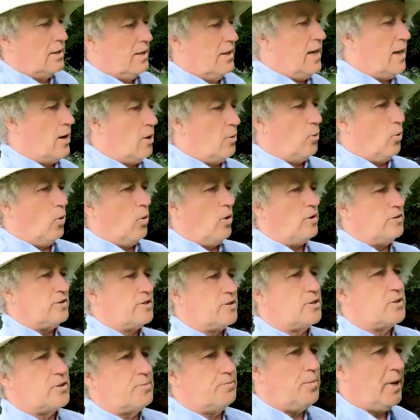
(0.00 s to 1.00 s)
Now,
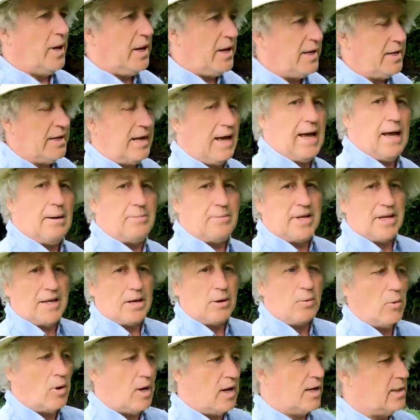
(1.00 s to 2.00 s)
what's been
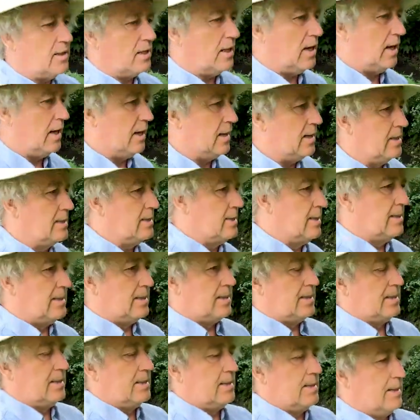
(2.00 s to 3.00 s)
happening? Well,
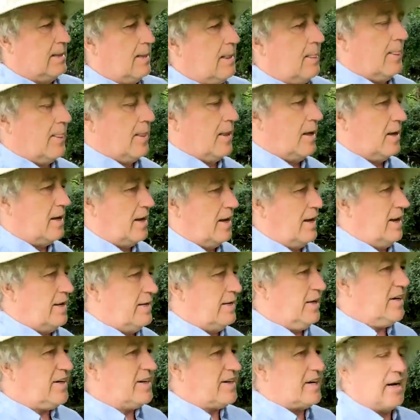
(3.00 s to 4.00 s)

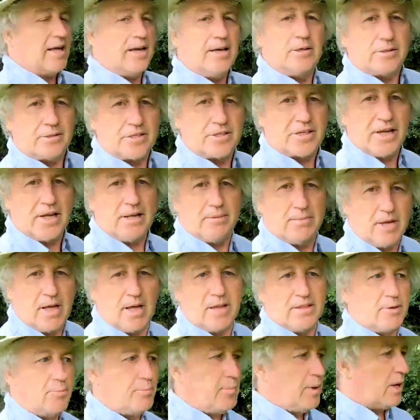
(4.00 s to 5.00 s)
initially it will seem
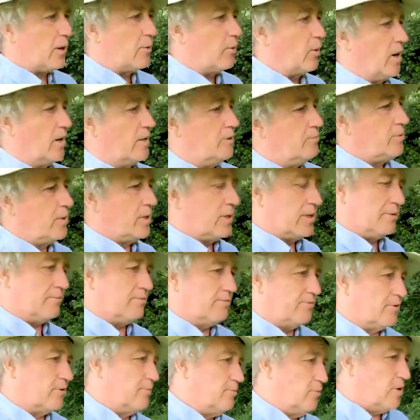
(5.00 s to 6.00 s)
like the big one, but
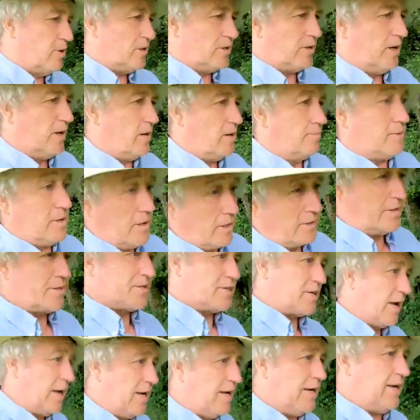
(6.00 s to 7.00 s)
from what I'm going to
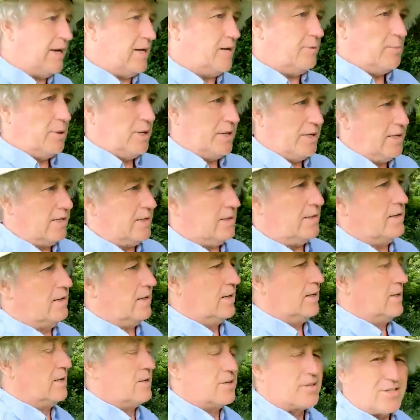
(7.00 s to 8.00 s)
say in a minute,
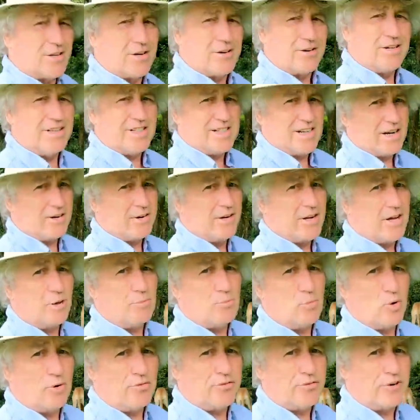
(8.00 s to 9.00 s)
sorry Jerry,
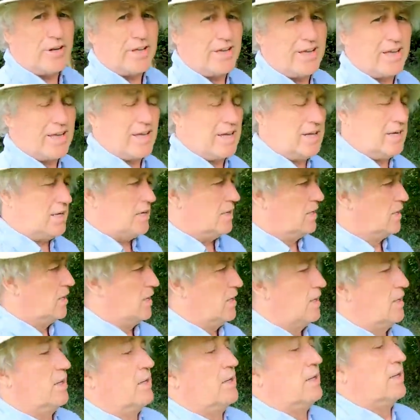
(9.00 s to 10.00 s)
I'm waffling again,
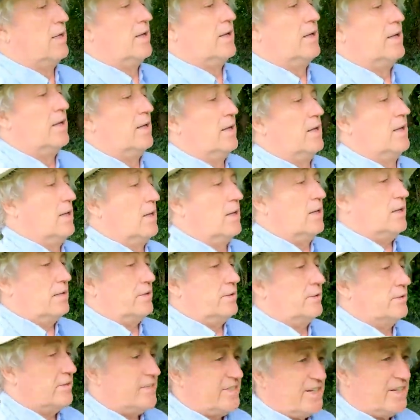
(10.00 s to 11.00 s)

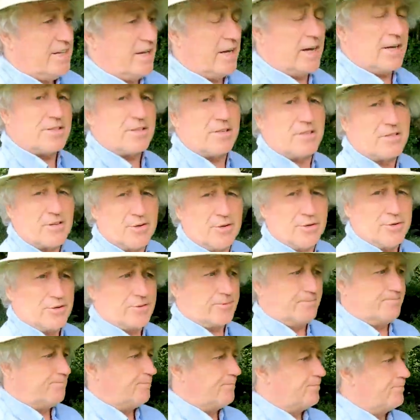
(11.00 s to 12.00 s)
the GS has
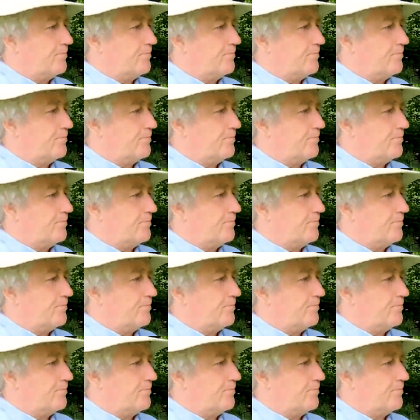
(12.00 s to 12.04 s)
gone.